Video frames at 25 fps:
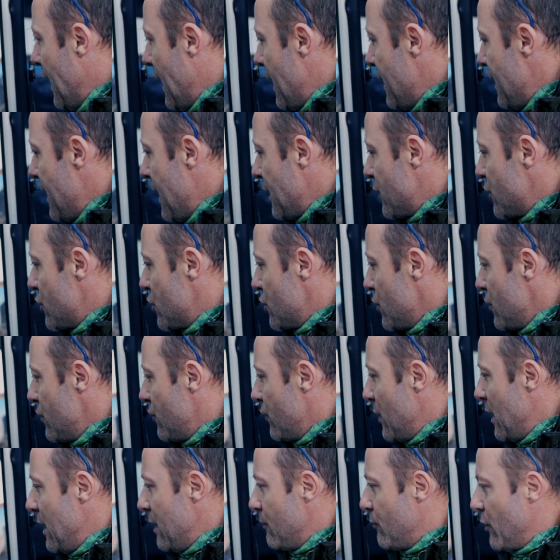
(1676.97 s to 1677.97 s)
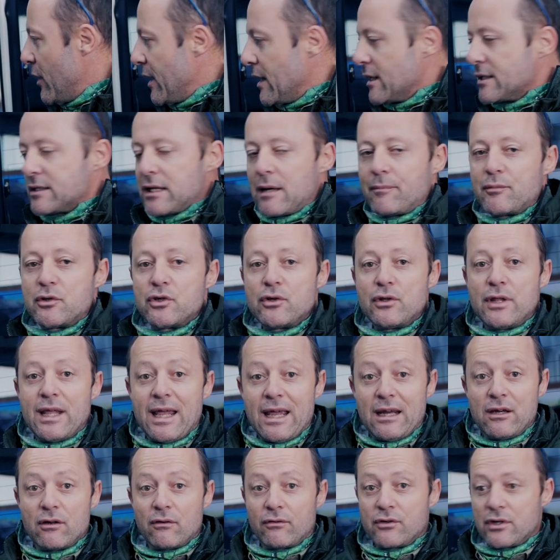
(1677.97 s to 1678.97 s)
And that should really bring us up to
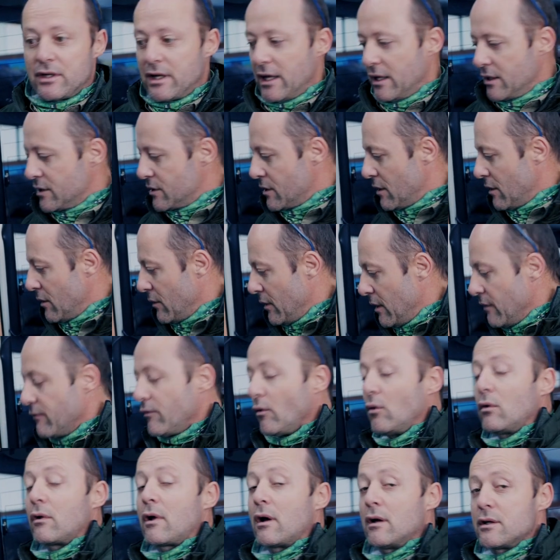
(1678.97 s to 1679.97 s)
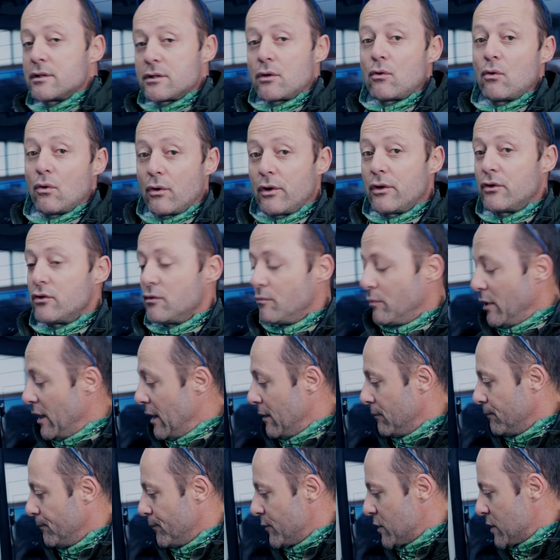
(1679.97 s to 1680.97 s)
the end of today, so if all goes according to
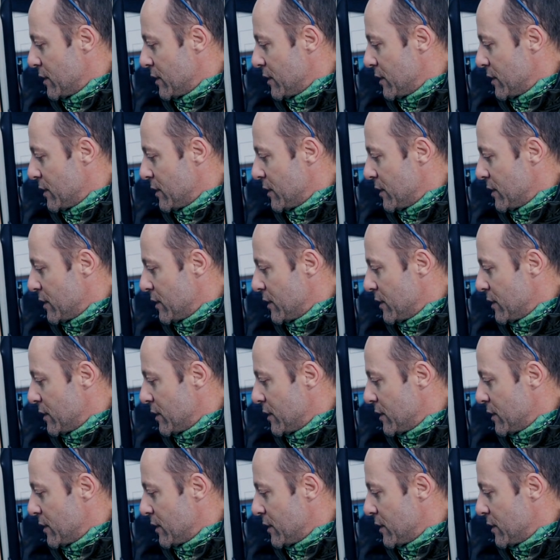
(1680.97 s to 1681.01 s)
plan.